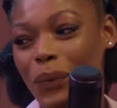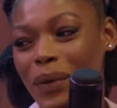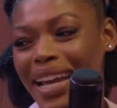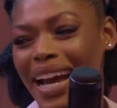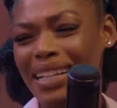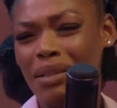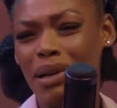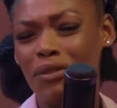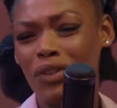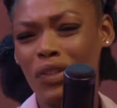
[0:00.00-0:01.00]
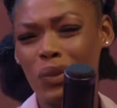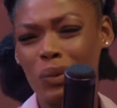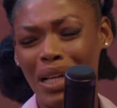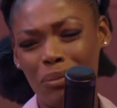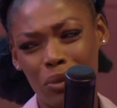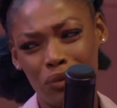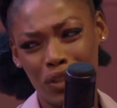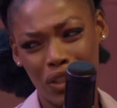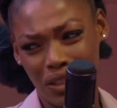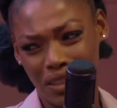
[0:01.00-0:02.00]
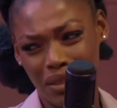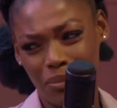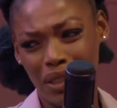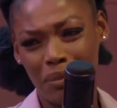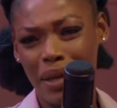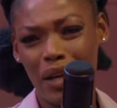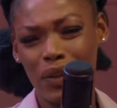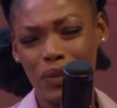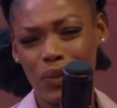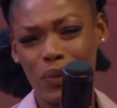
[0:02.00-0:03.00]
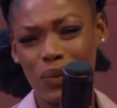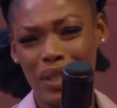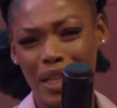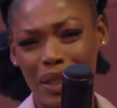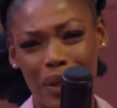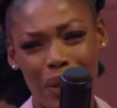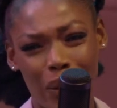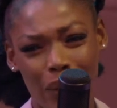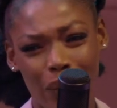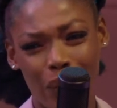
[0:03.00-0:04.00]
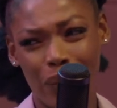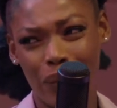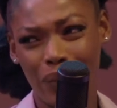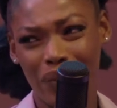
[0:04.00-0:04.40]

In my first school, we had provisions. But in my other schools, like, no.